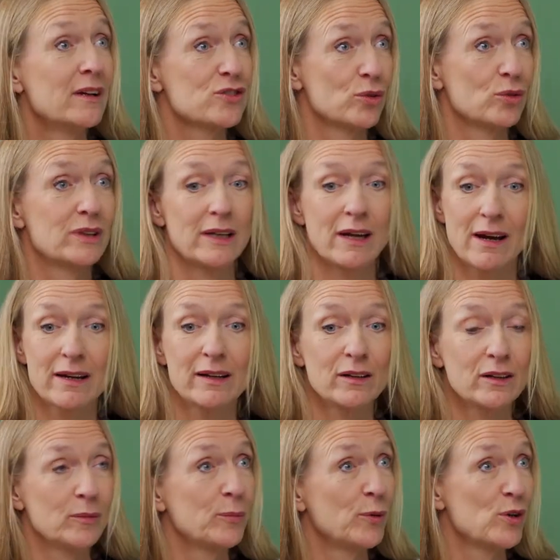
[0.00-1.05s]
So they hire
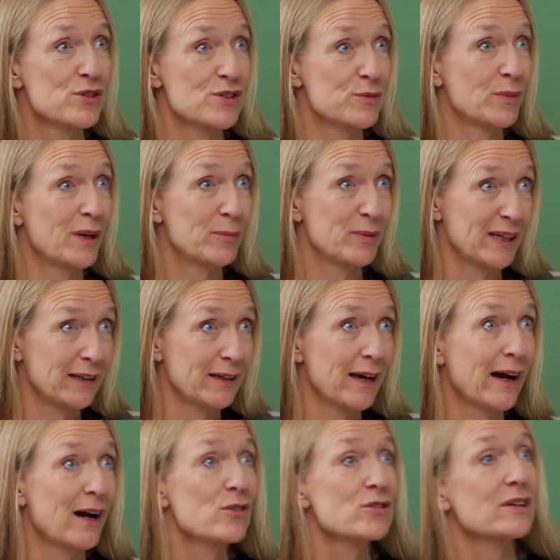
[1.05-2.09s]
a person maybe
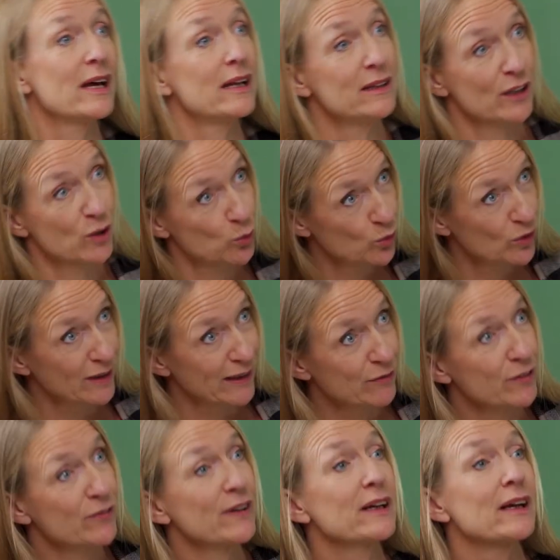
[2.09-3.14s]
in-house, and they Google
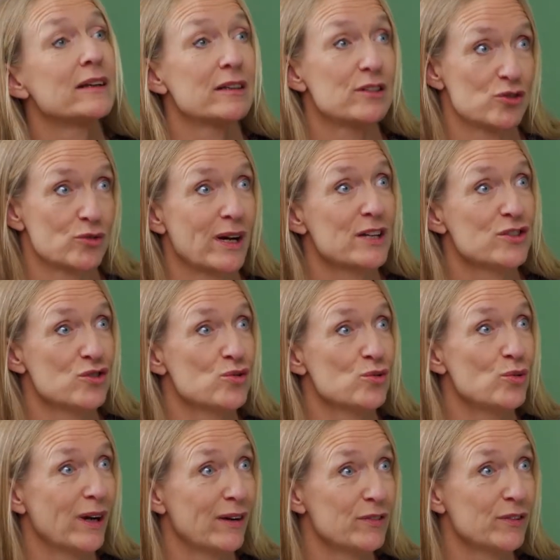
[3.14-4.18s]
everything, and they try to
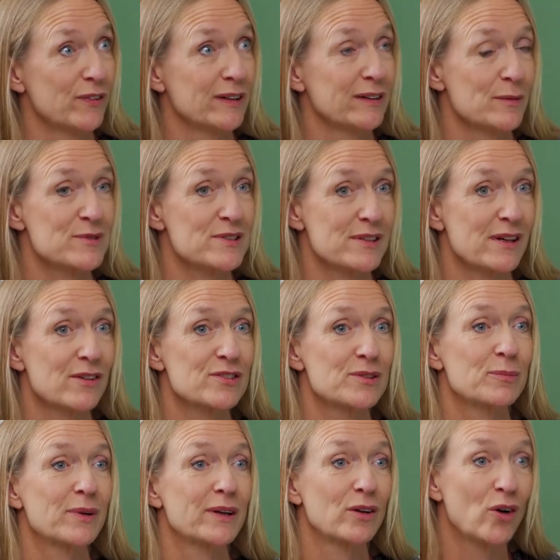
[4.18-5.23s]
do everything themselves.
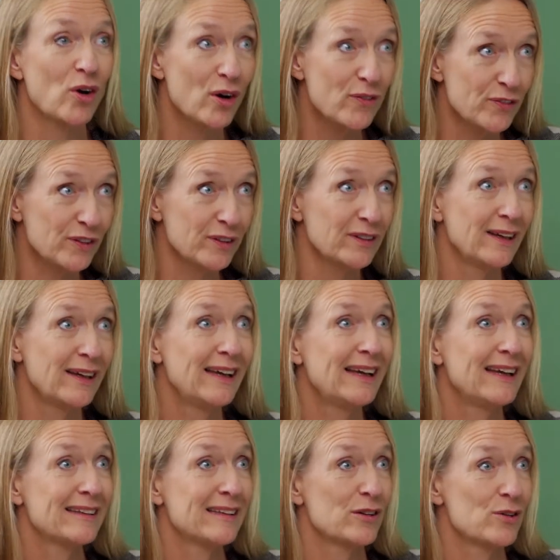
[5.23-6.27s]
But often
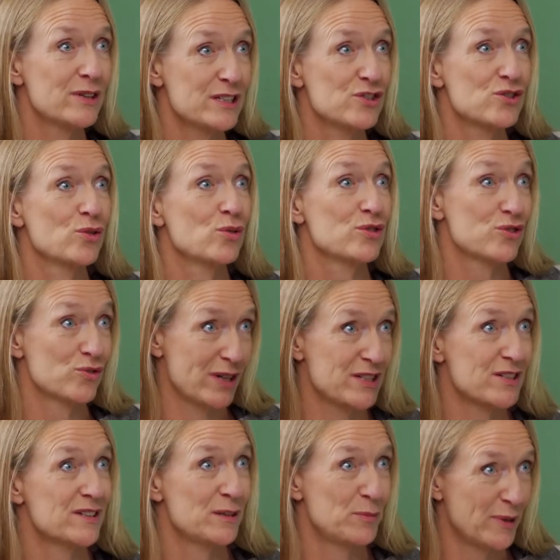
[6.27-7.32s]
there is no
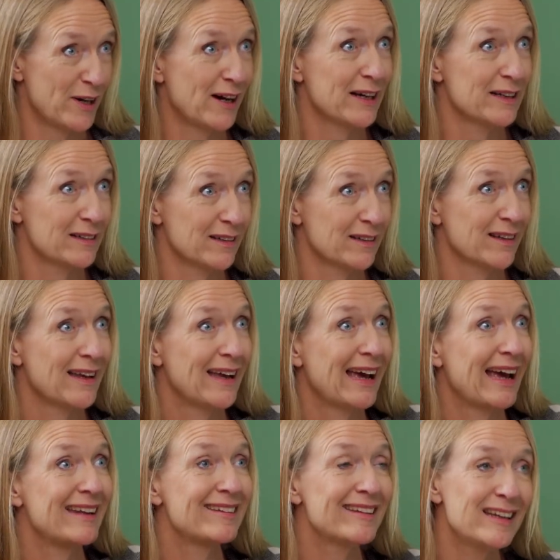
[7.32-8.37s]
strategy behind it,
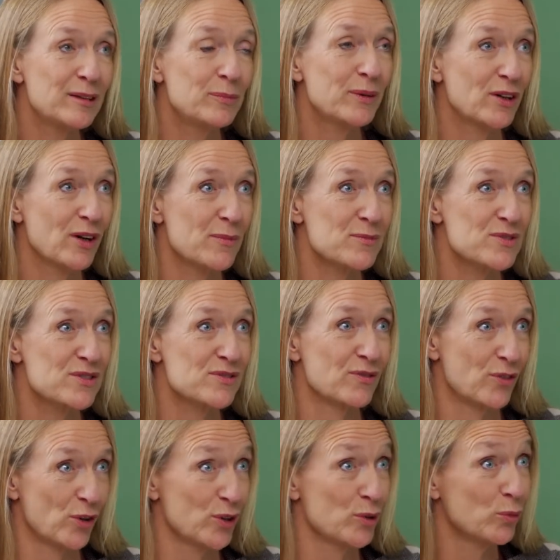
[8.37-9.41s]
and then it becomes
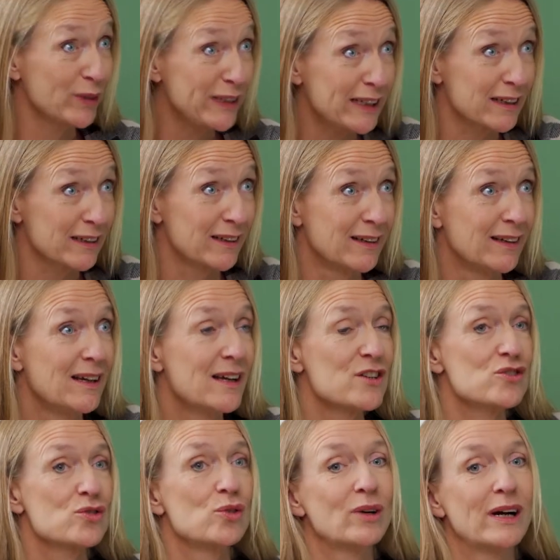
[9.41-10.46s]
very weak.
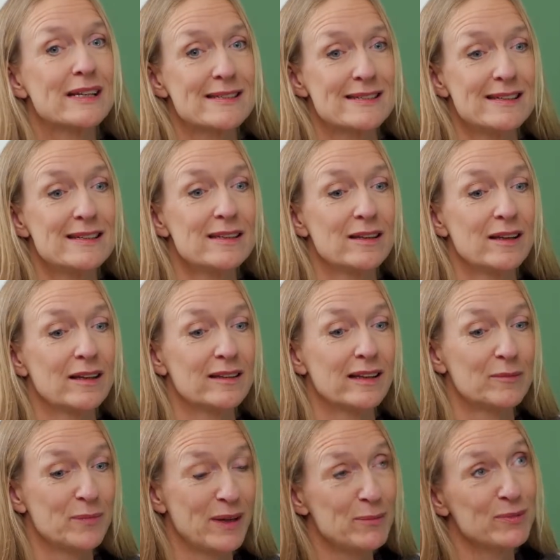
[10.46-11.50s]
So I see
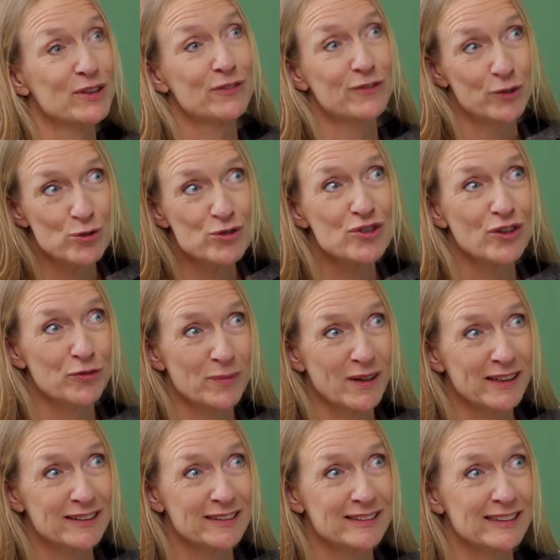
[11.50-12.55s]
that maybe the future of
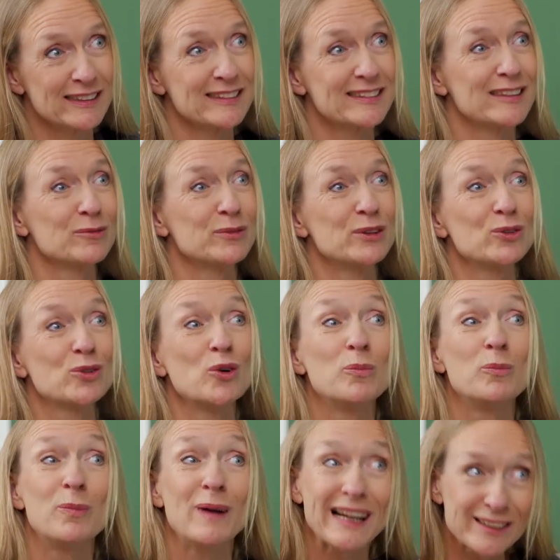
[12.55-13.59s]
marketing is that we'll go
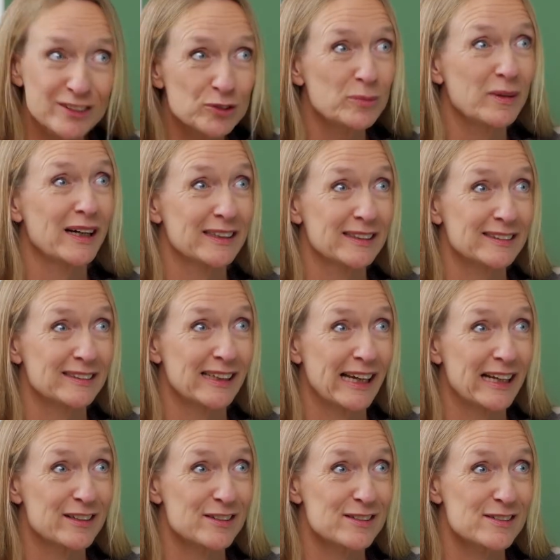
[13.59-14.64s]
back to marketing
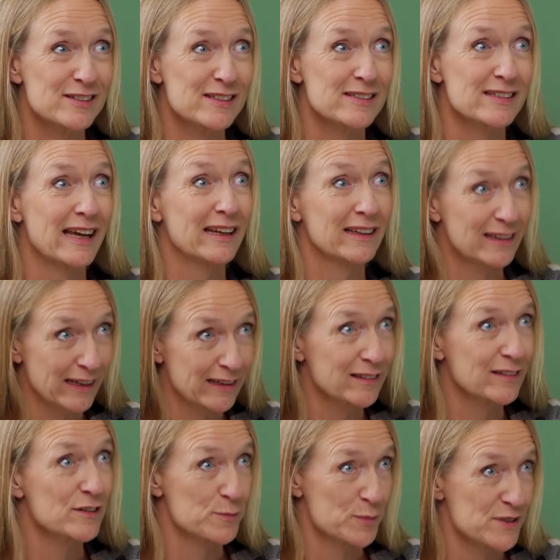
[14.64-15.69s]
agencies and get
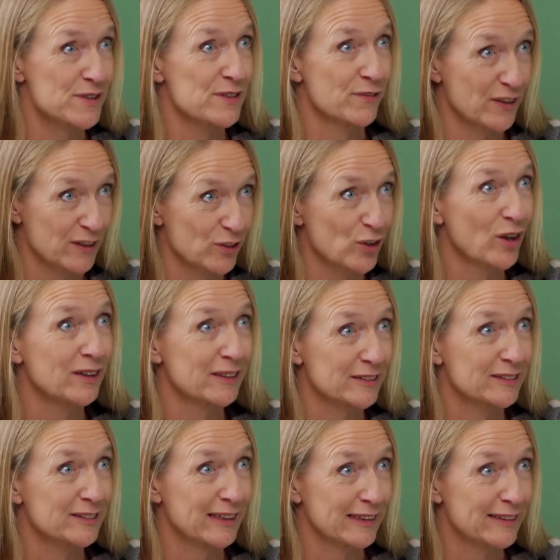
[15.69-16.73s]
the specific
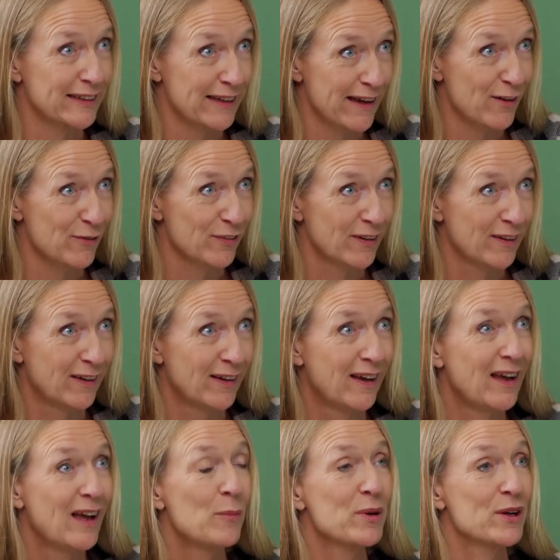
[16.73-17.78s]
knowledge that they have.
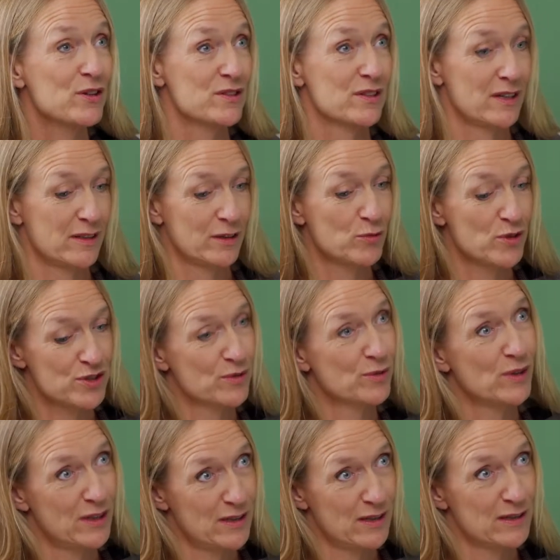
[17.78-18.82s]
Because
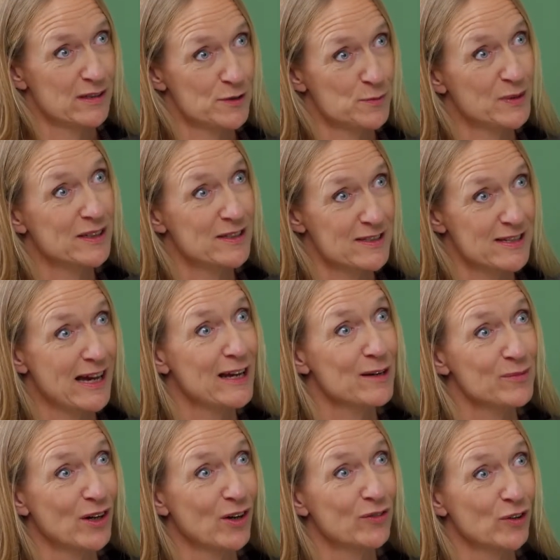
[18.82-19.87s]
there's been a
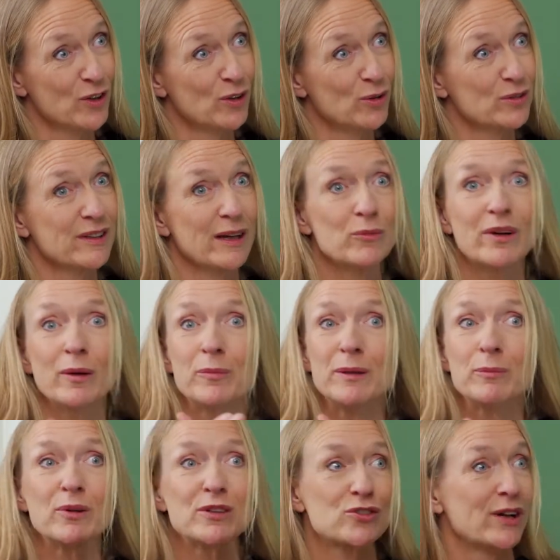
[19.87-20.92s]
time now for a long time where
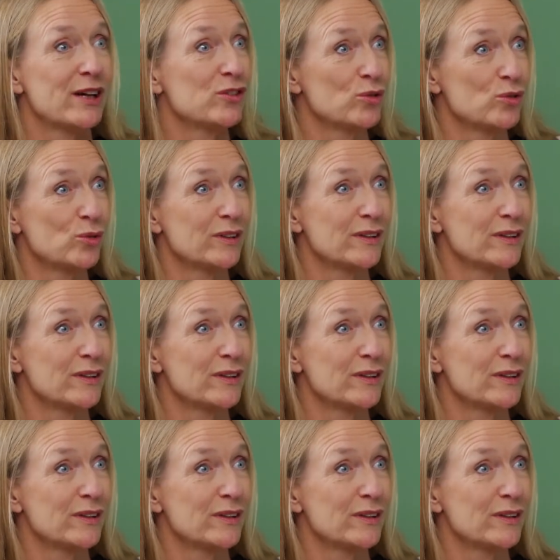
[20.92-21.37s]
people try to do it